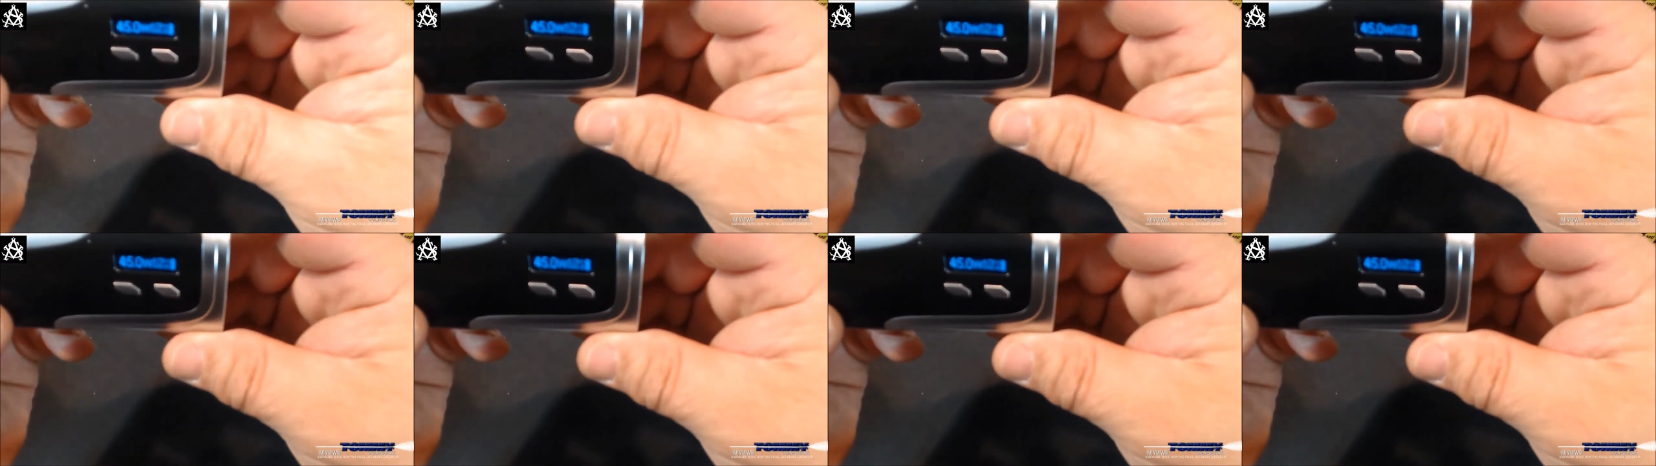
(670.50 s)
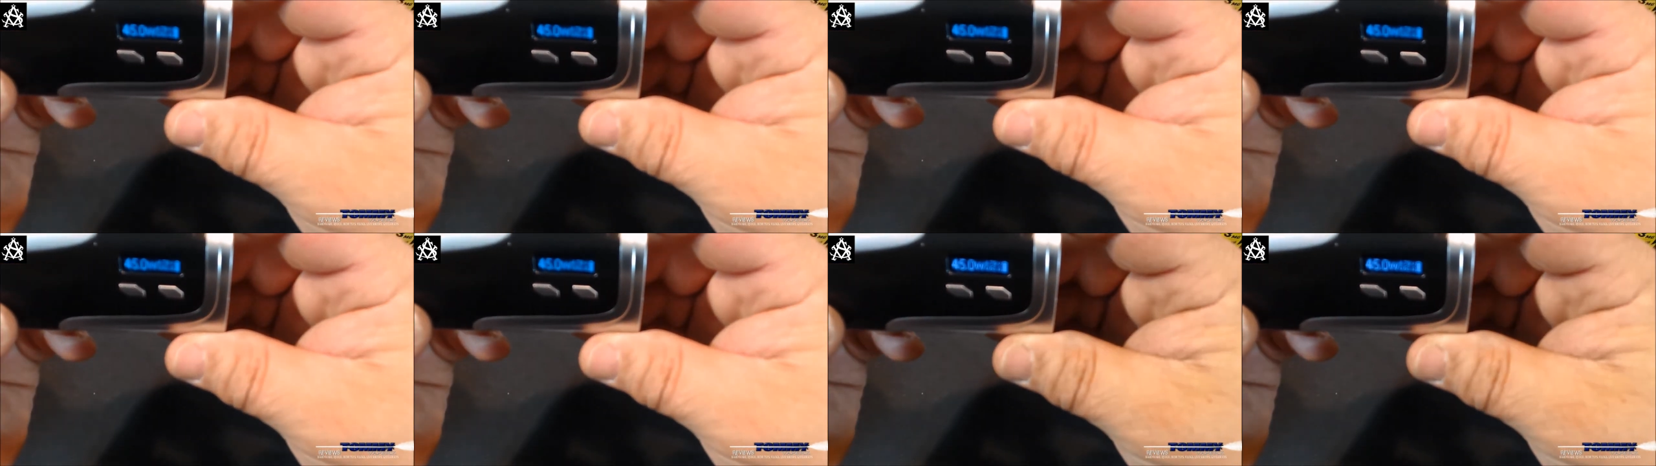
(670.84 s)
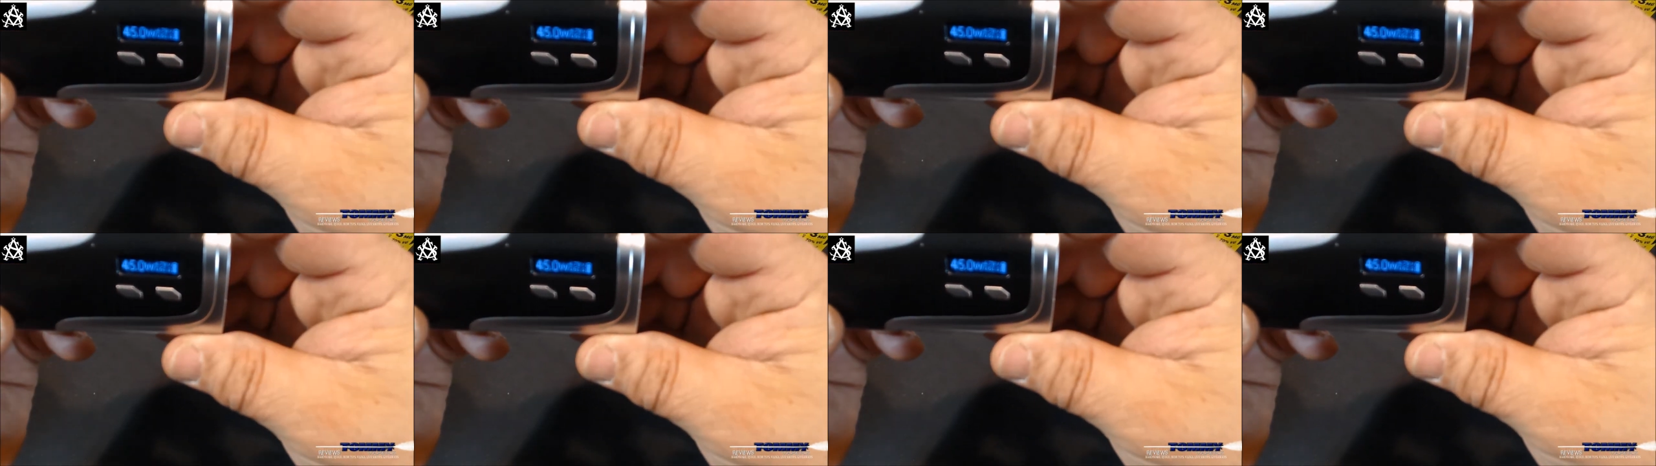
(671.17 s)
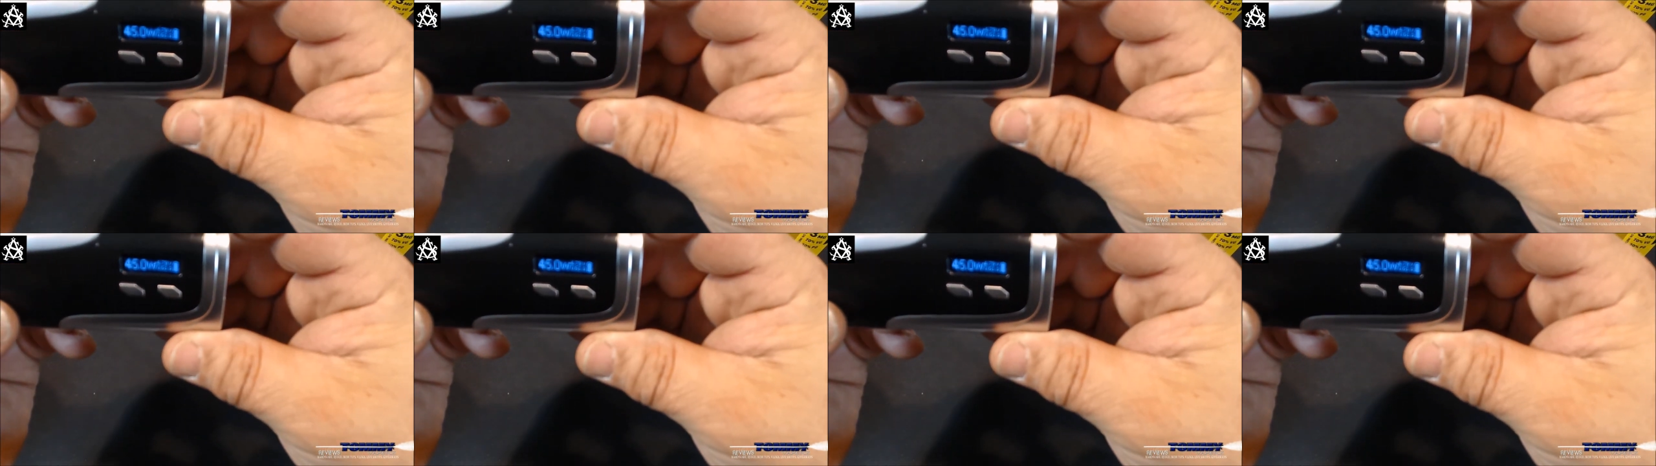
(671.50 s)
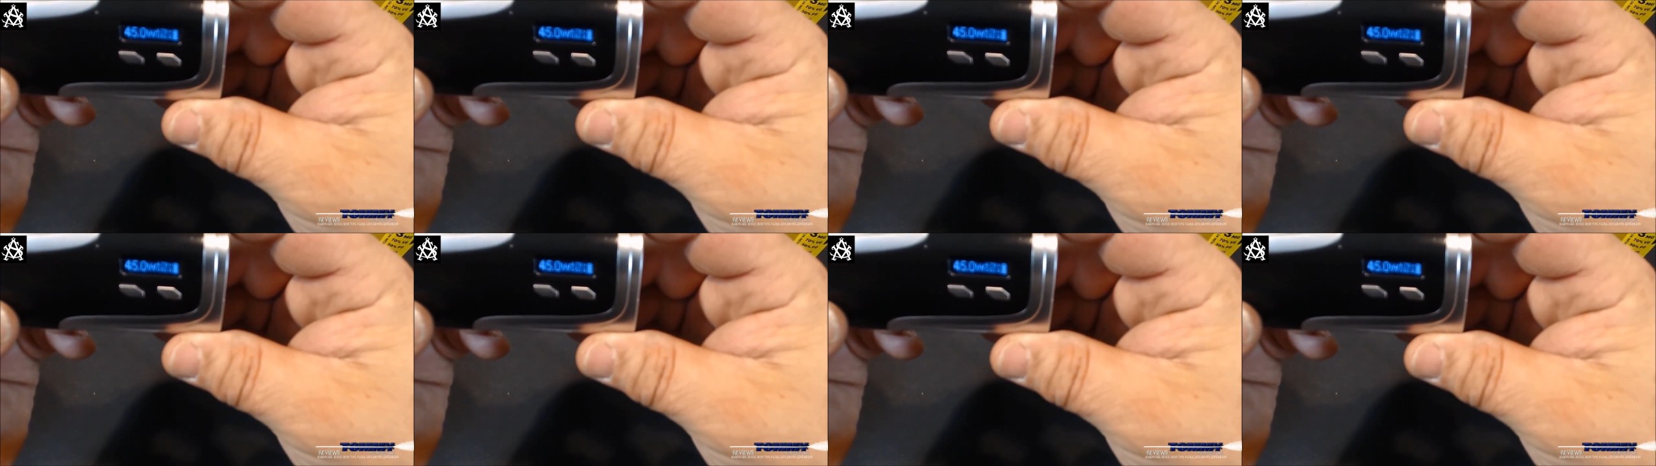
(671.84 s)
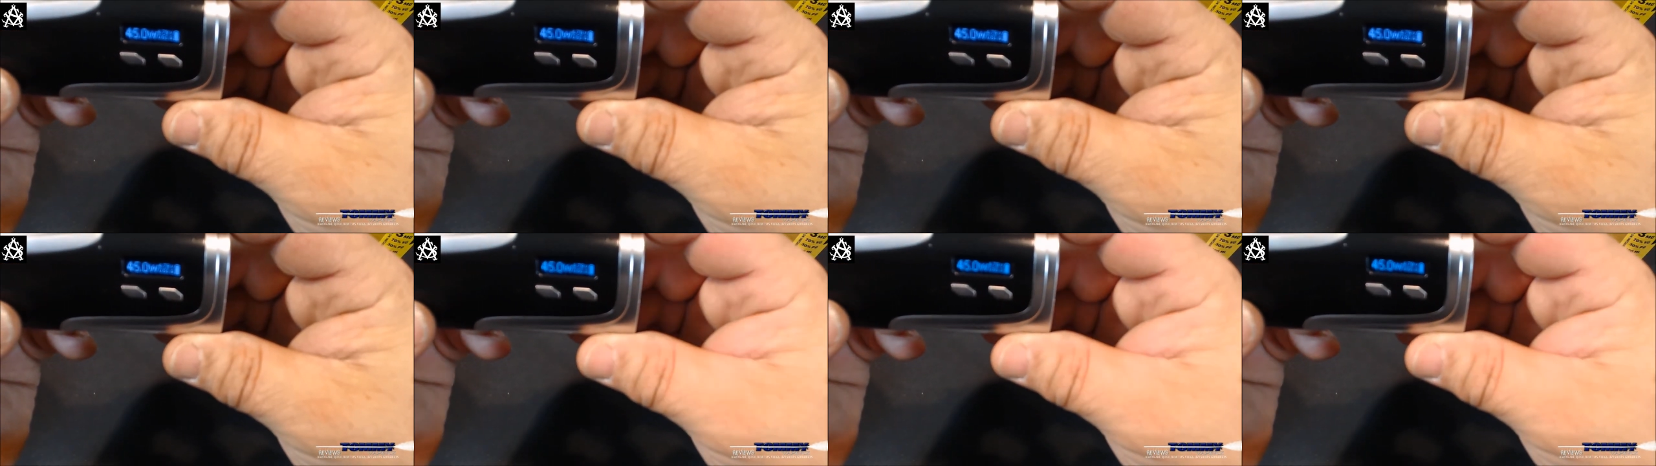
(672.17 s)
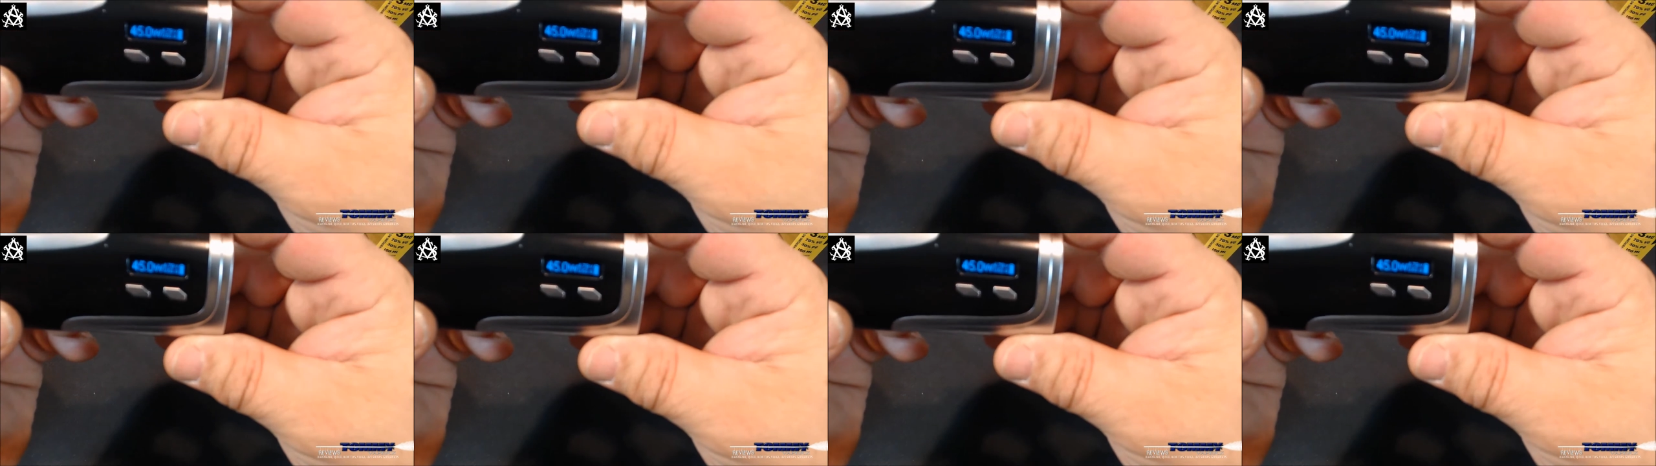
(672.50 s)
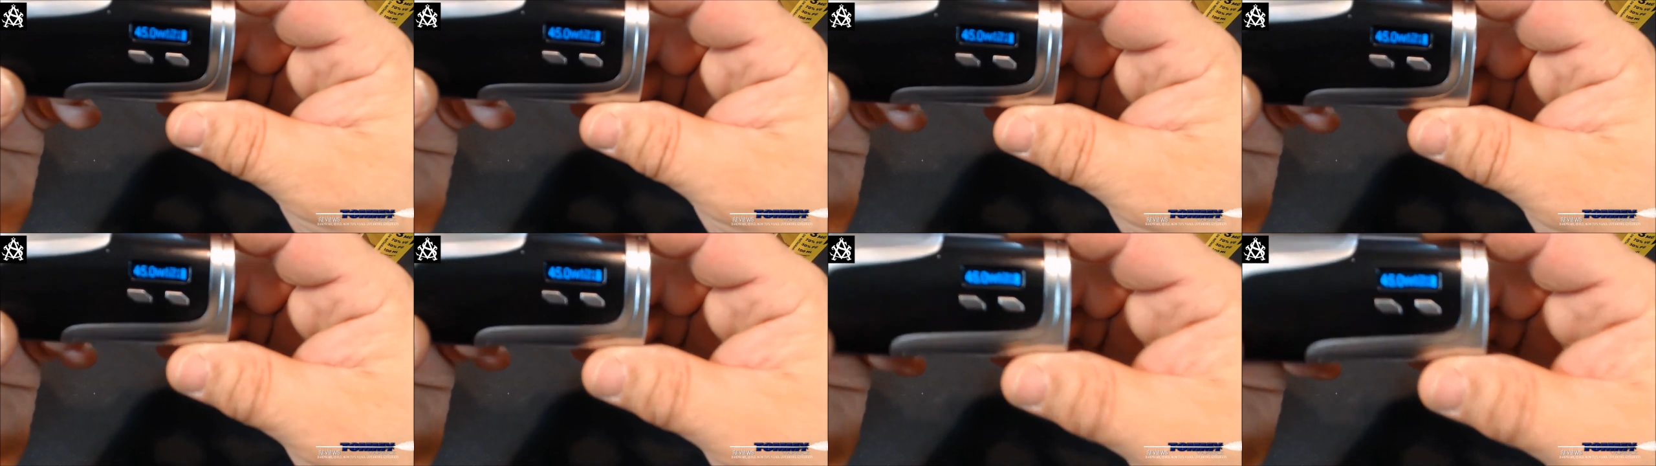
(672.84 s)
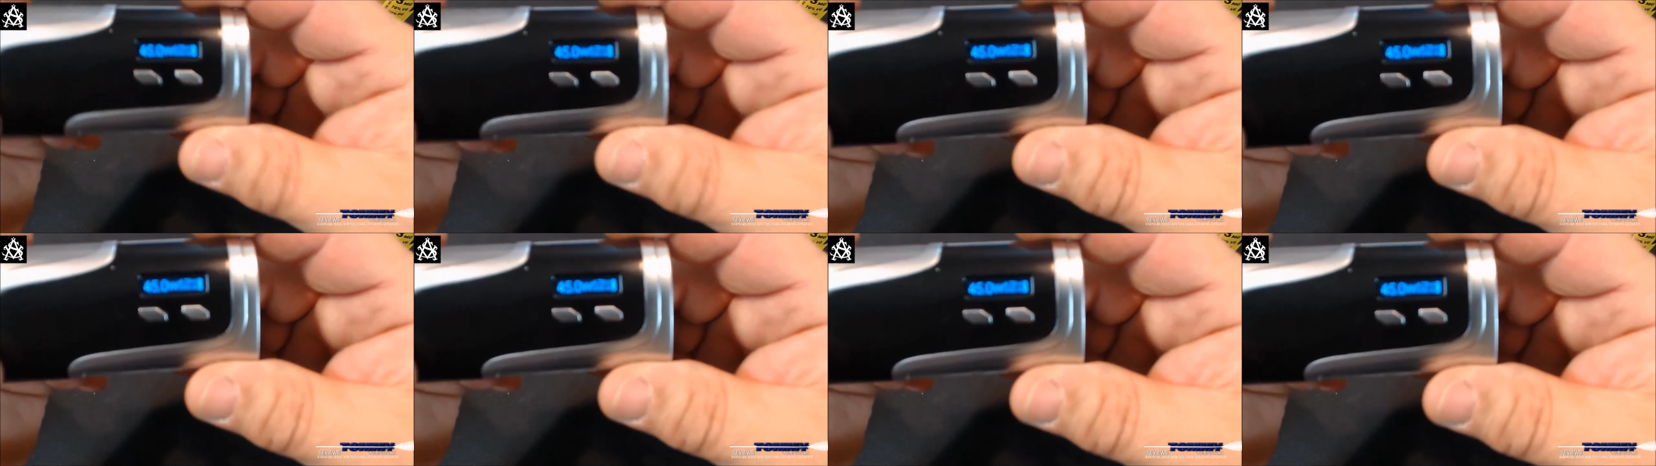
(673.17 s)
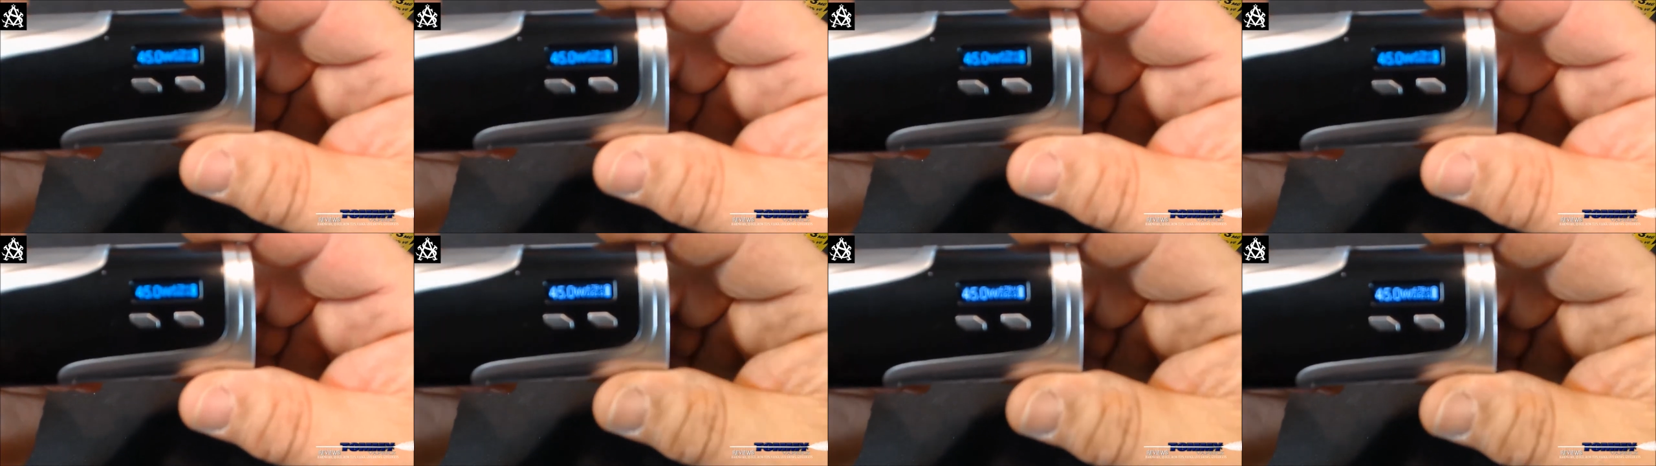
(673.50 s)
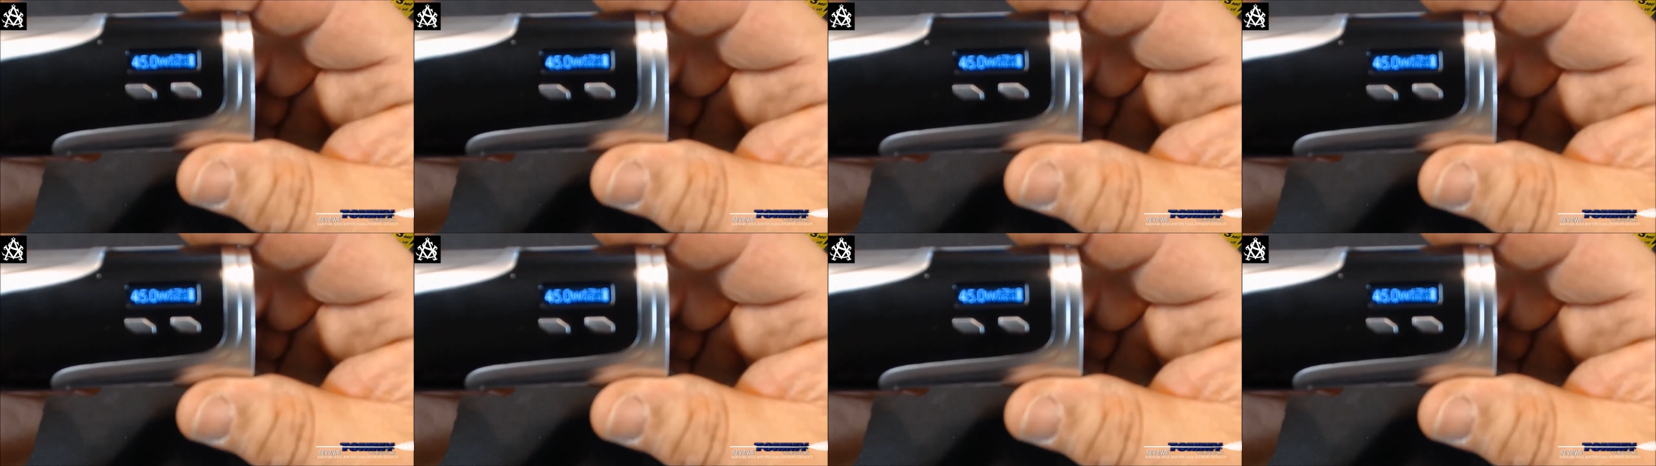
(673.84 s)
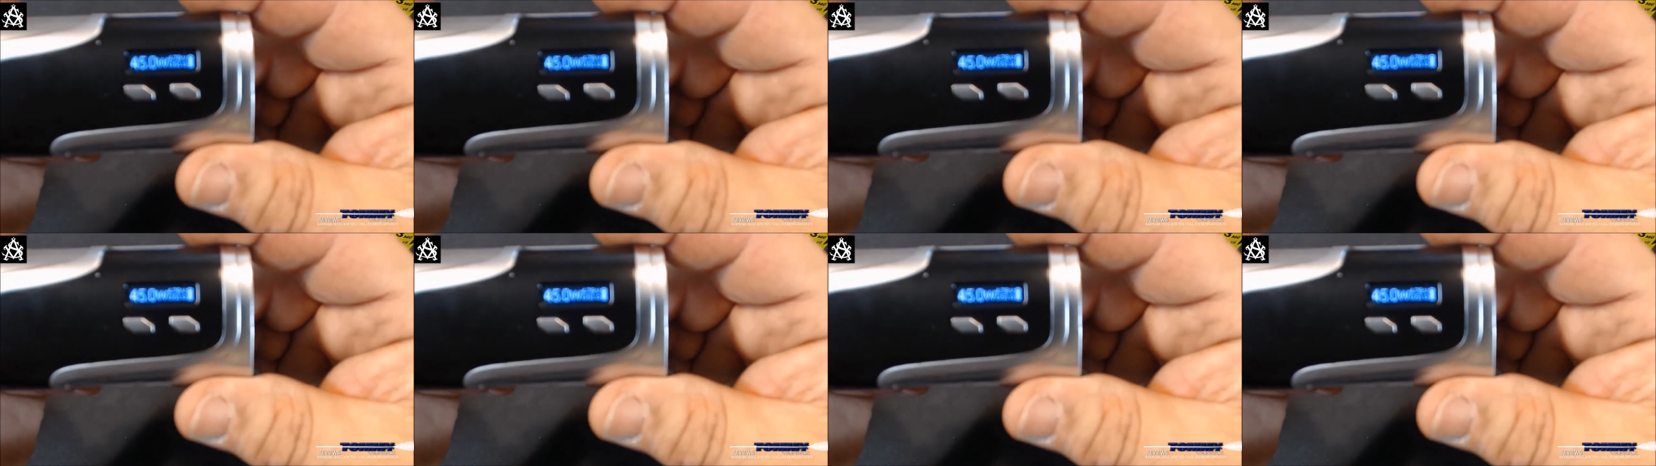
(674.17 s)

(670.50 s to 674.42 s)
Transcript: Nobody's mouth can be seen.